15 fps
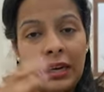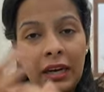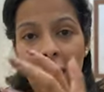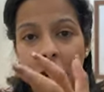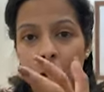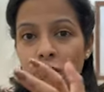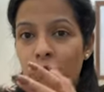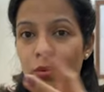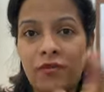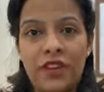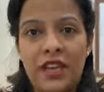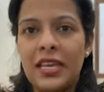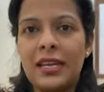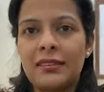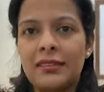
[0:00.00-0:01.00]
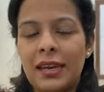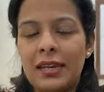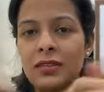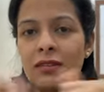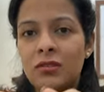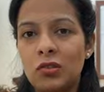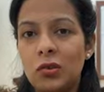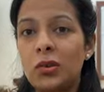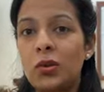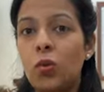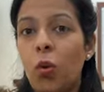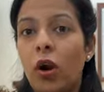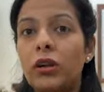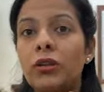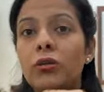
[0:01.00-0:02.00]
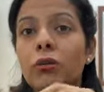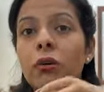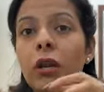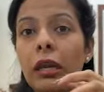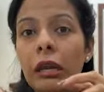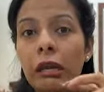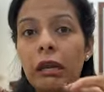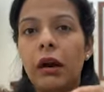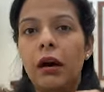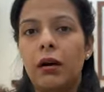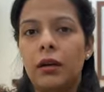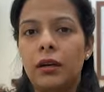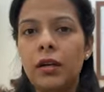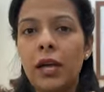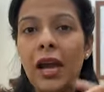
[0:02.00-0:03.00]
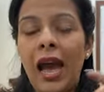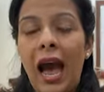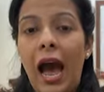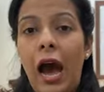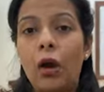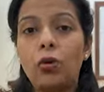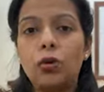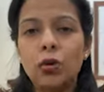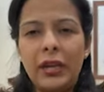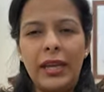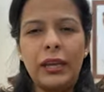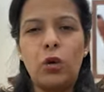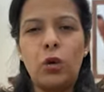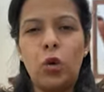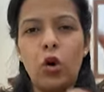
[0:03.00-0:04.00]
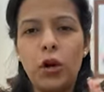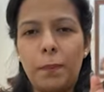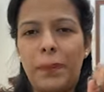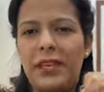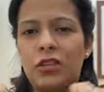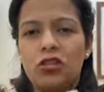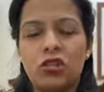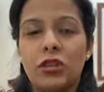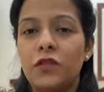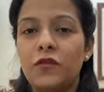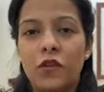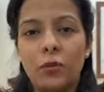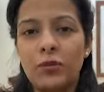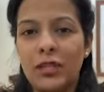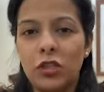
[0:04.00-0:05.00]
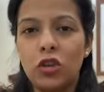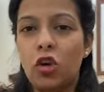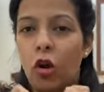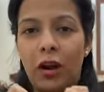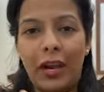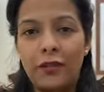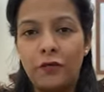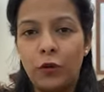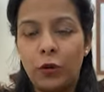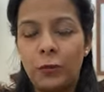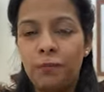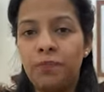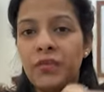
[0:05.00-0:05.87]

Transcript: Now you are very excited, so you want to learn how to take good pictures from your iPhone.